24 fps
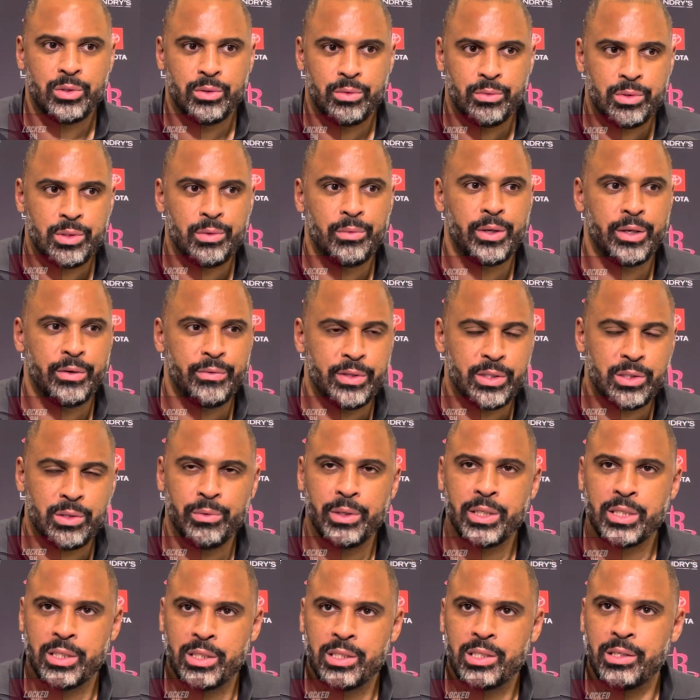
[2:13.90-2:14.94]
it's one of his
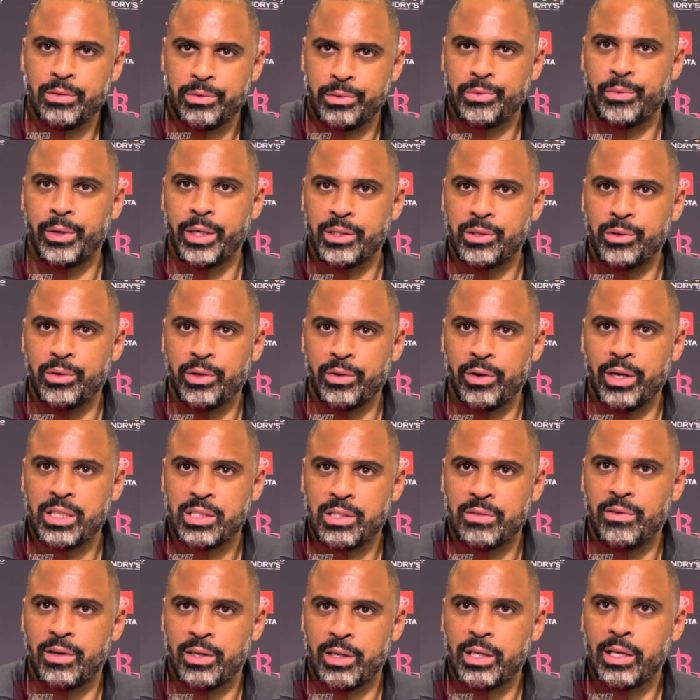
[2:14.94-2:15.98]
switches. He was way too
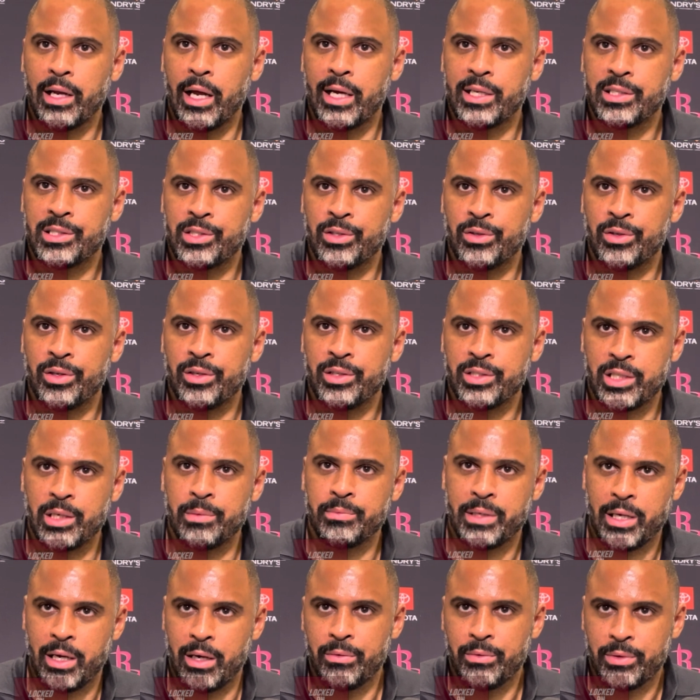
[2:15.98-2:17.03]
aggressive on a non-shooter. He
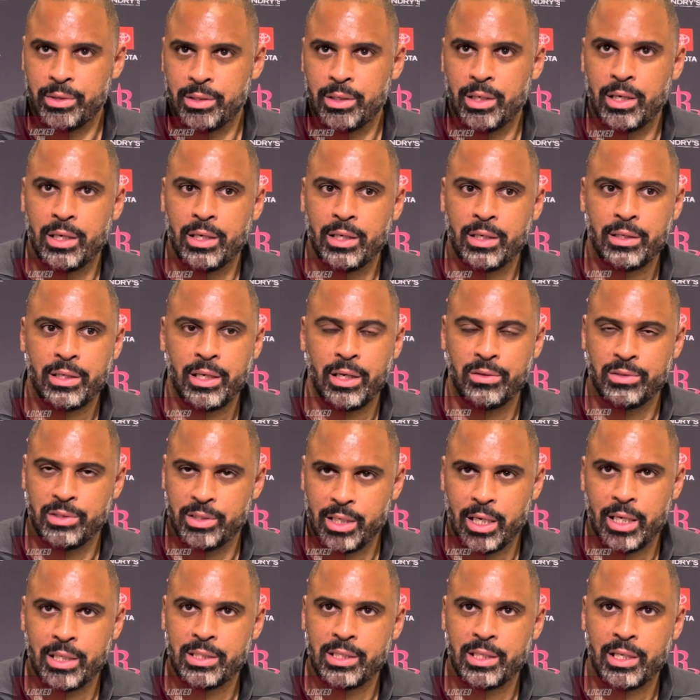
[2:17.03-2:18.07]
jumped out when uh, Keldon
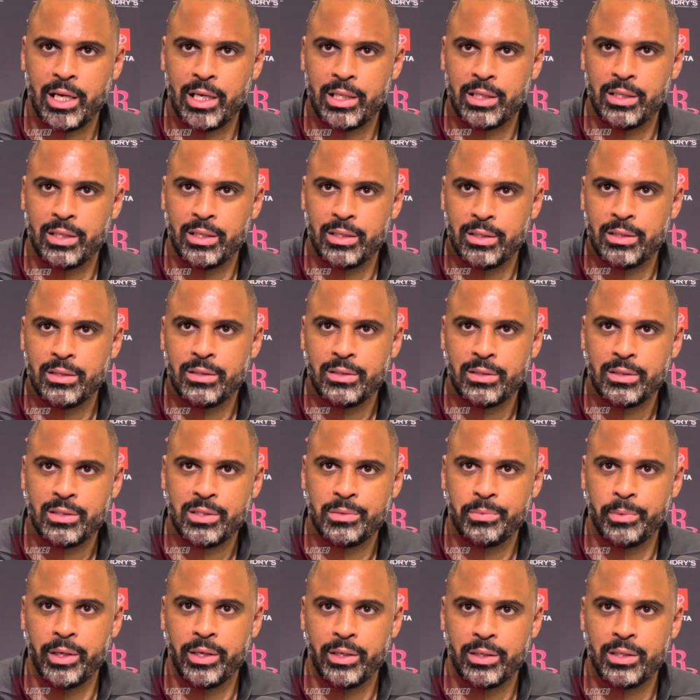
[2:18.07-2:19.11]
Johnson got the
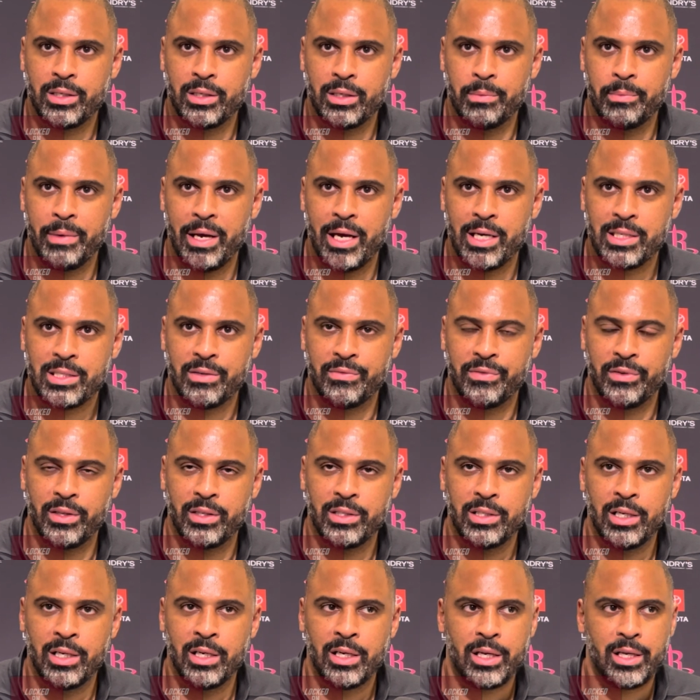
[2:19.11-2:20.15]
split to the basket for the
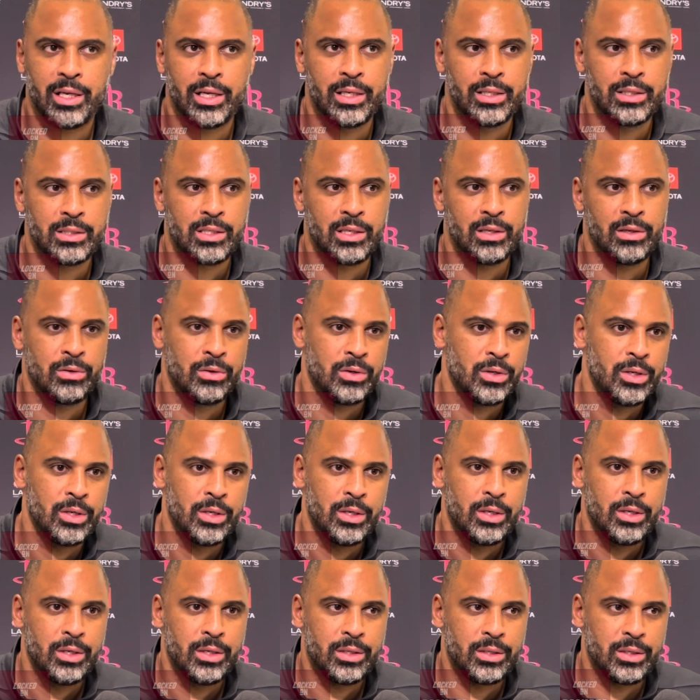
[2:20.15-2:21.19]
dunk, and so
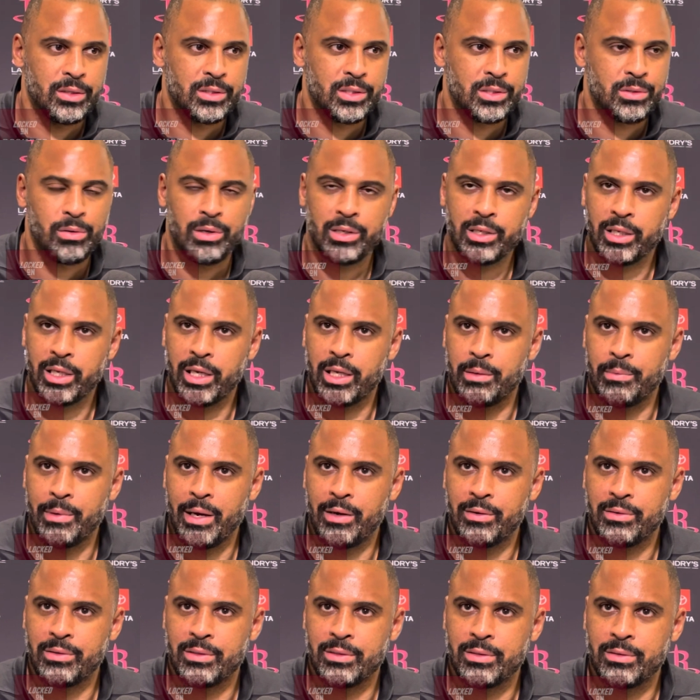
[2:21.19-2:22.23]
you know, just wanted to get him
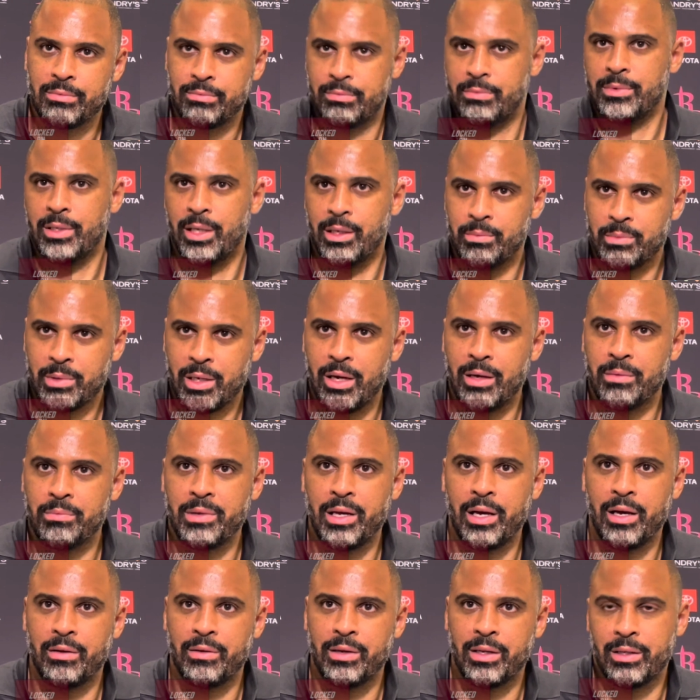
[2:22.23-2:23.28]
out and tell him to calm
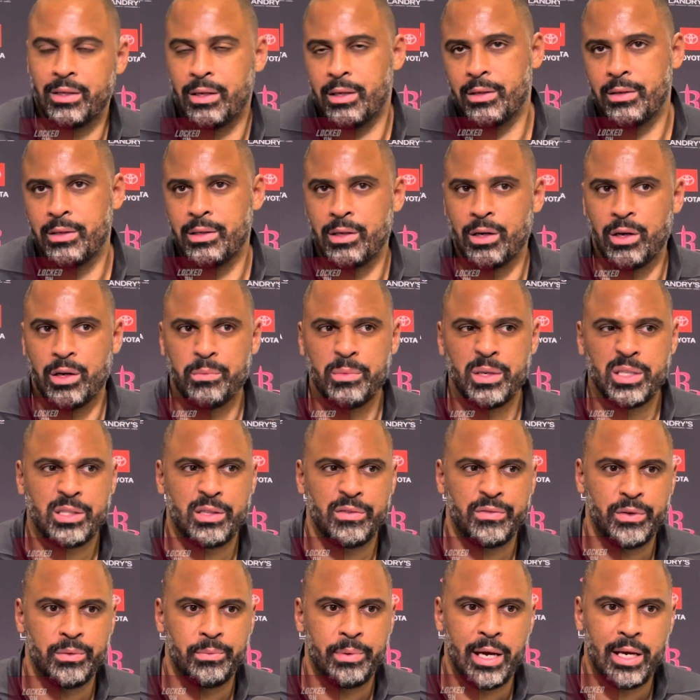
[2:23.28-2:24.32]
down. And you know, he missed a
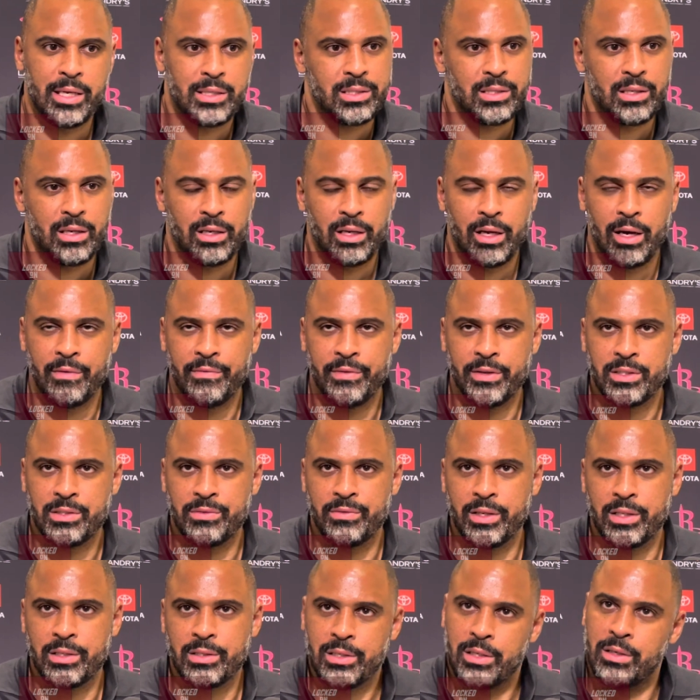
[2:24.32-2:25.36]
few passes on the offensive
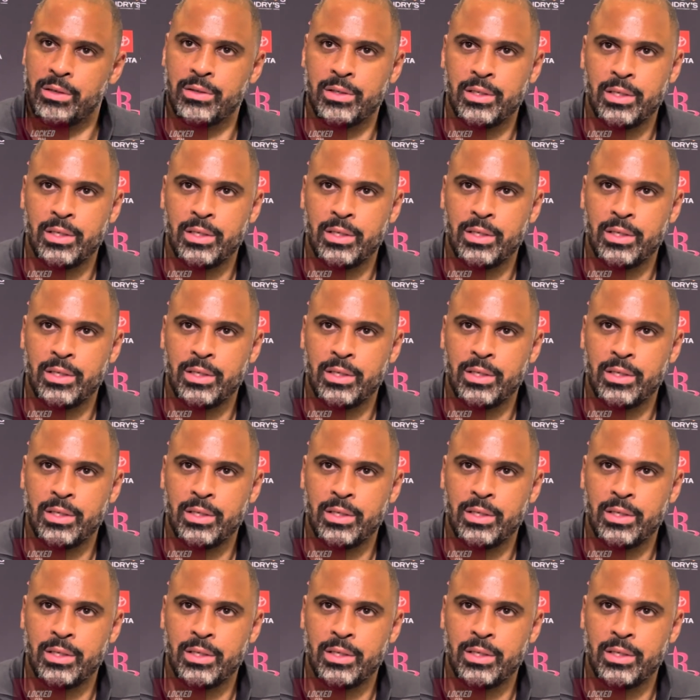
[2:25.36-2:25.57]
end, so